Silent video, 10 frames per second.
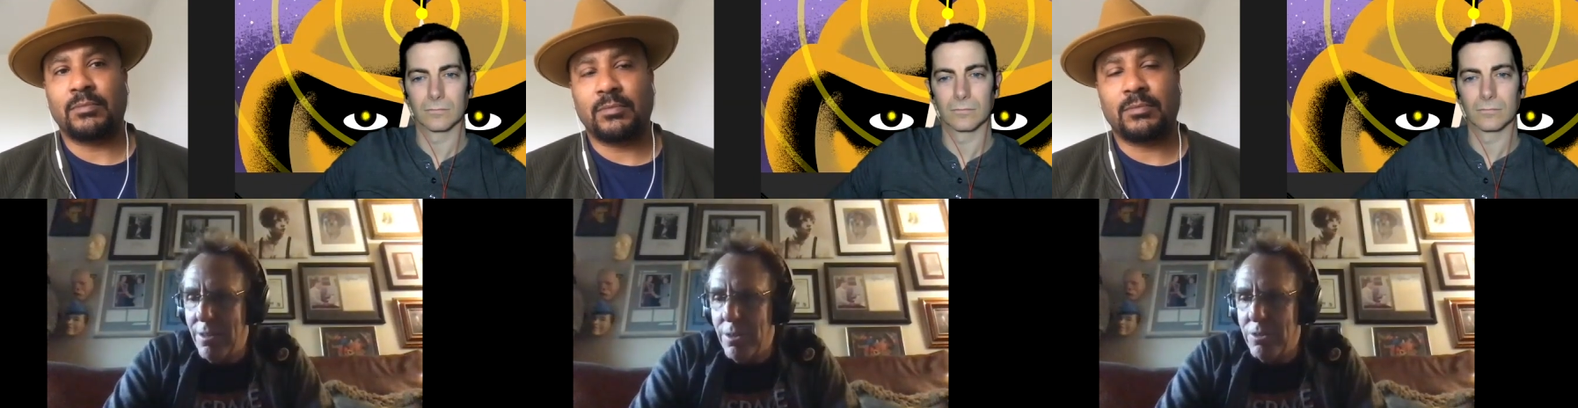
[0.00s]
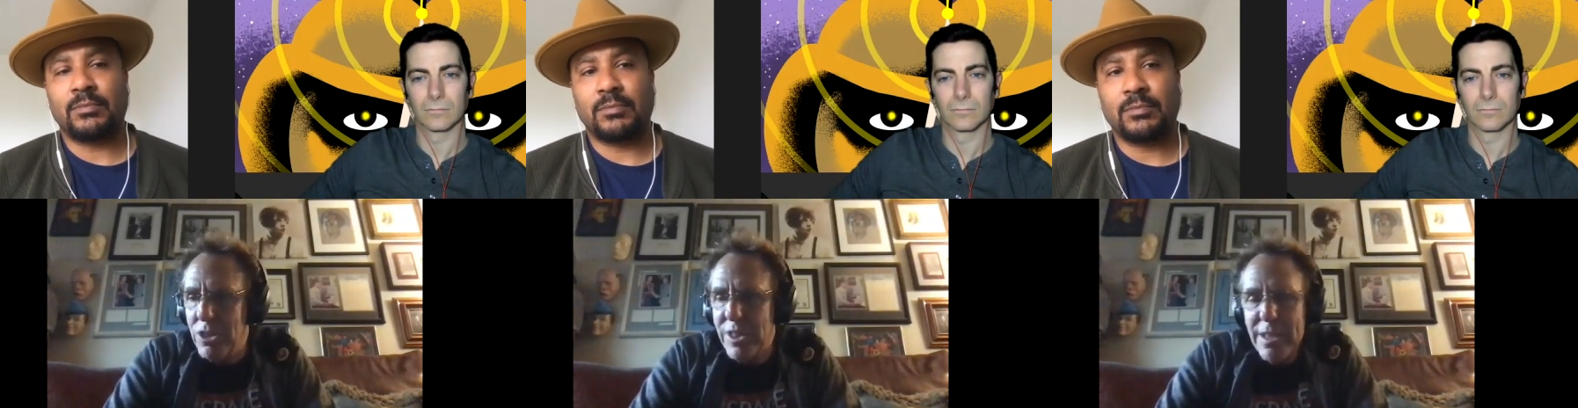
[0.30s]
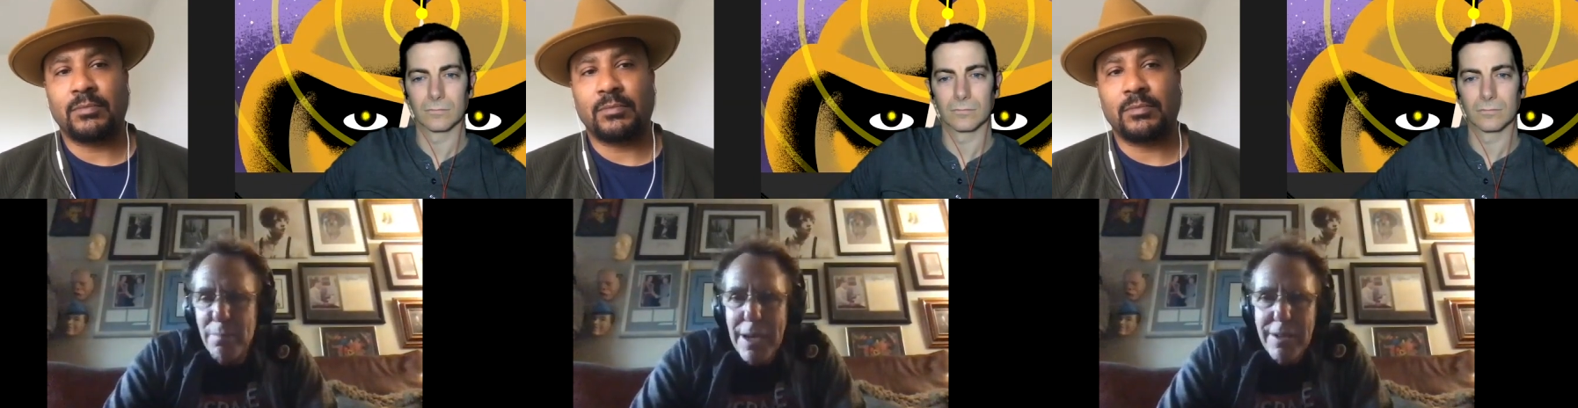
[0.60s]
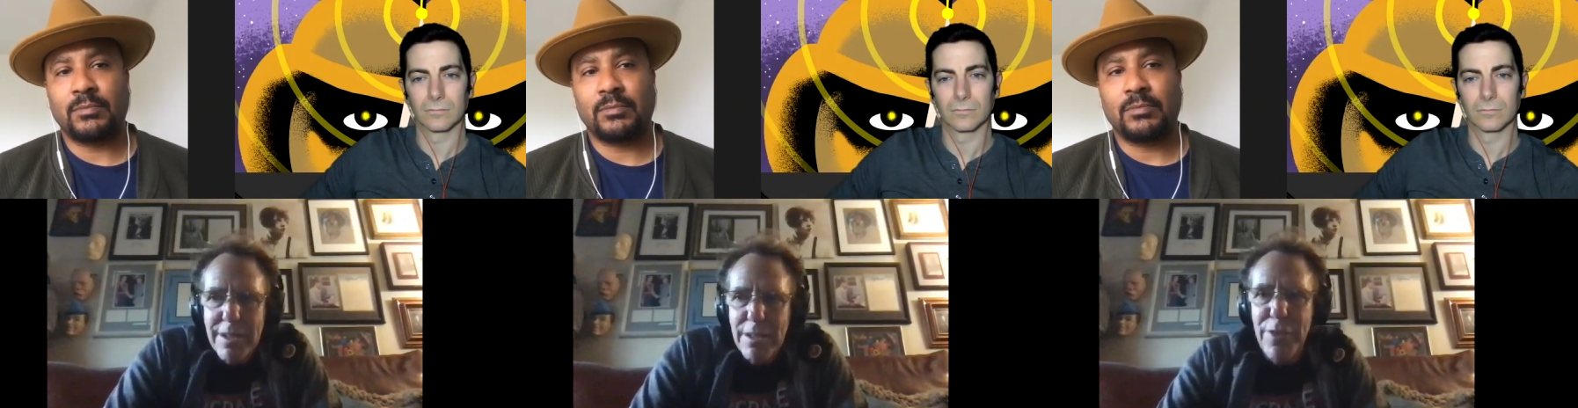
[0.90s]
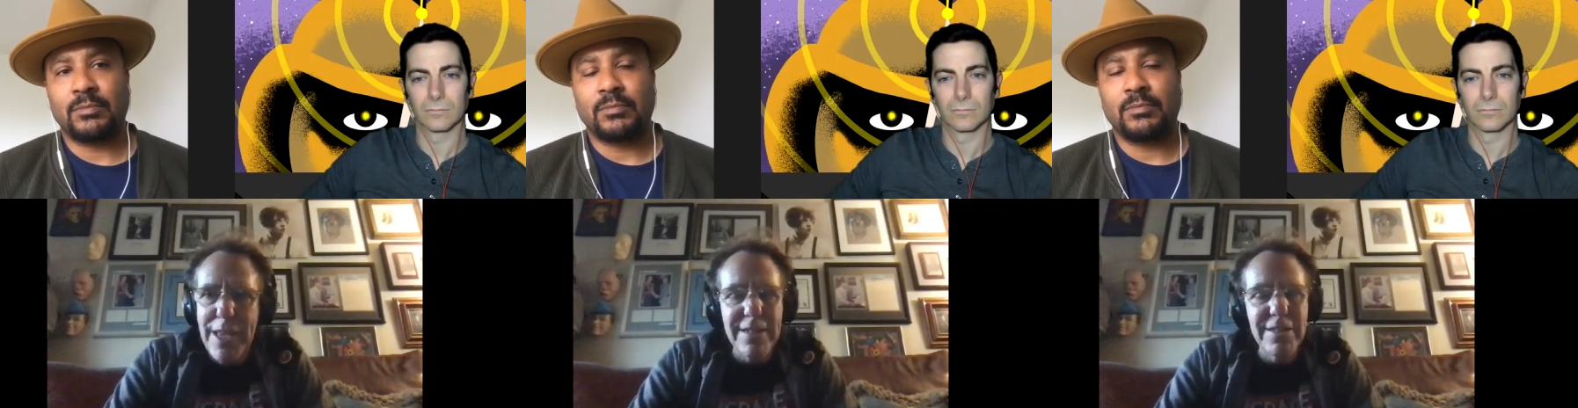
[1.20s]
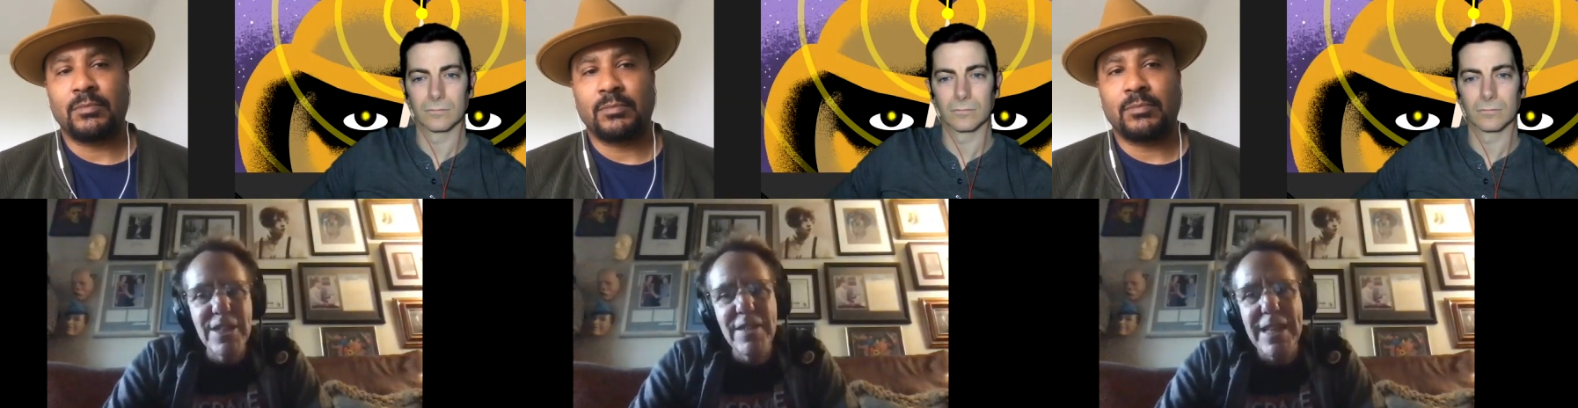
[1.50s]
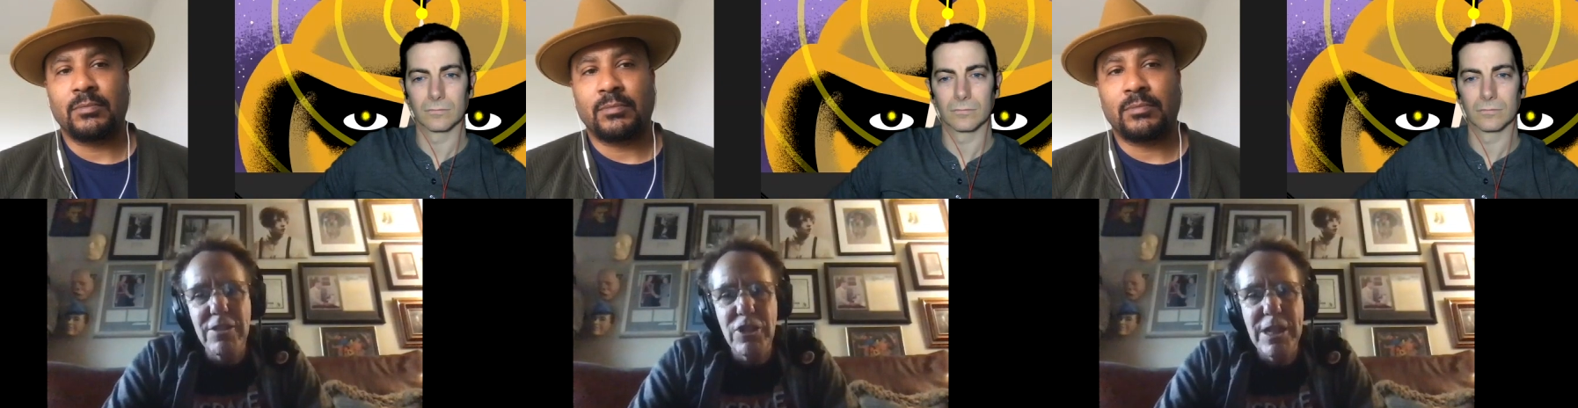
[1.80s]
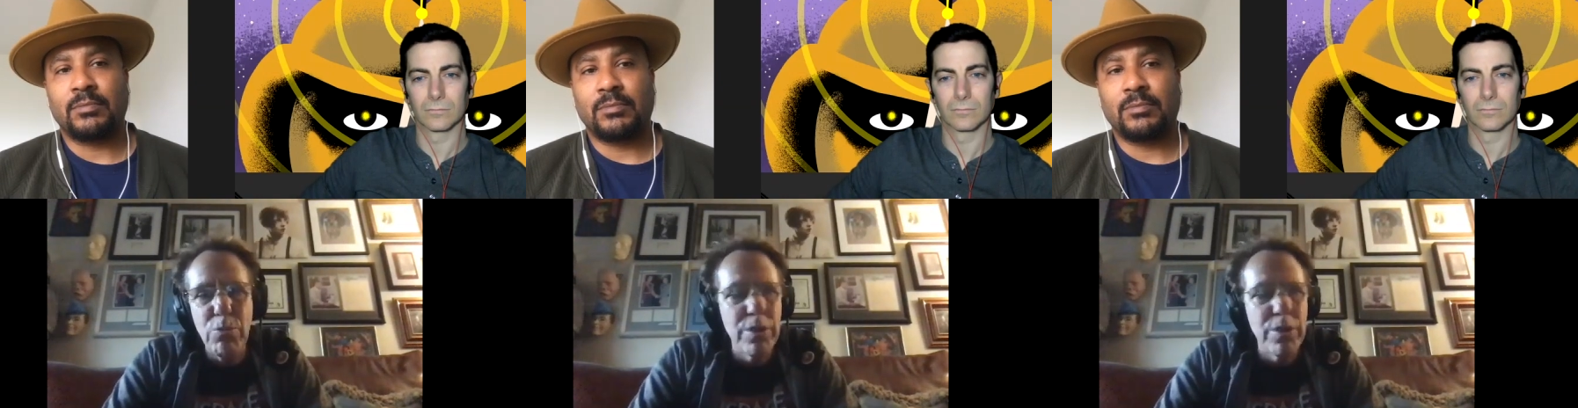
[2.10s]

Speaker 1: just think about if he hadn't said that they would have